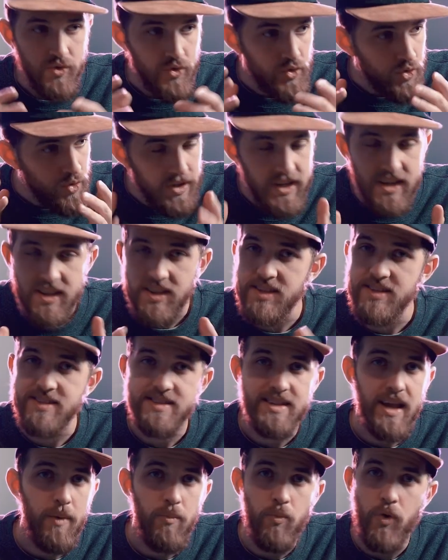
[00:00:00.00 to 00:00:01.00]
Treat it the
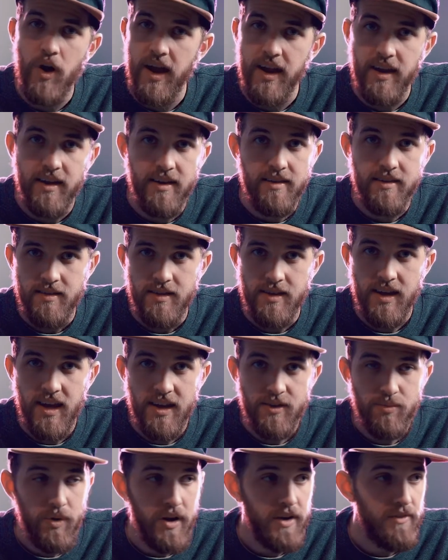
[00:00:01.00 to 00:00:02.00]
same way. And
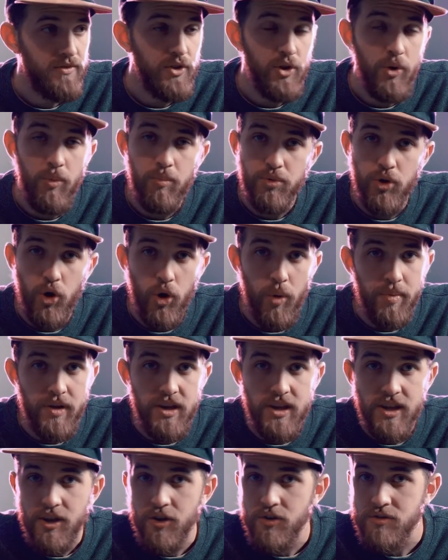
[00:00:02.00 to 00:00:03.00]
guess what? If you don't blow up in
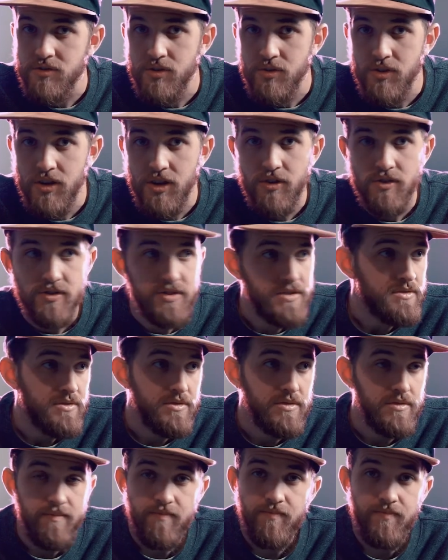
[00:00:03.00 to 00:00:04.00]
a year, 2 years,
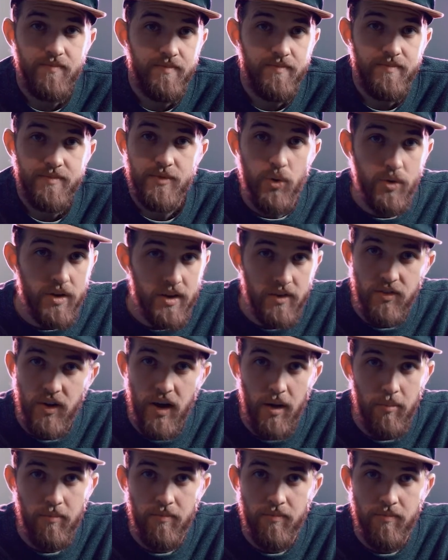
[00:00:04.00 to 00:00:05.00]
don't give
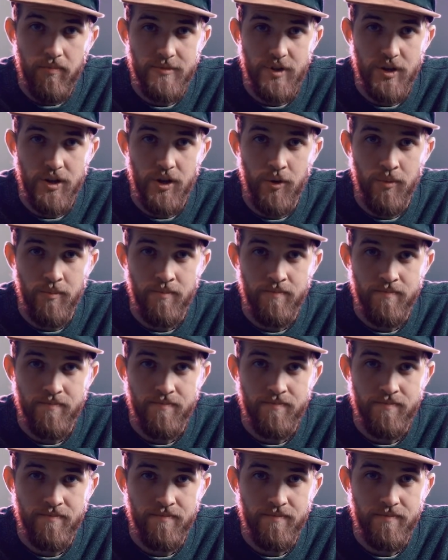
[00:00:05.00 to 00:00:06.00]
up, you know?
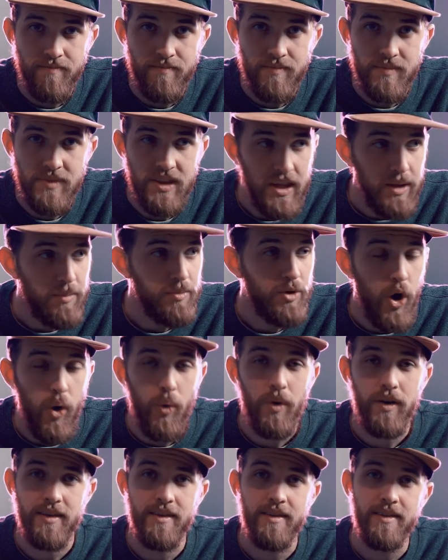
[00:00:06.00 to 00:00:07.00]
Keep
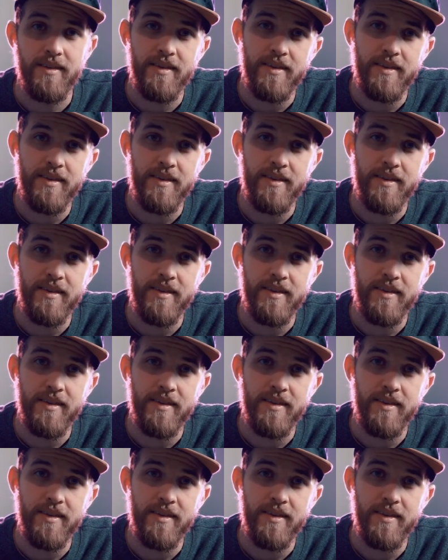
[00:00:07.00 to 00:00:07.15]
going.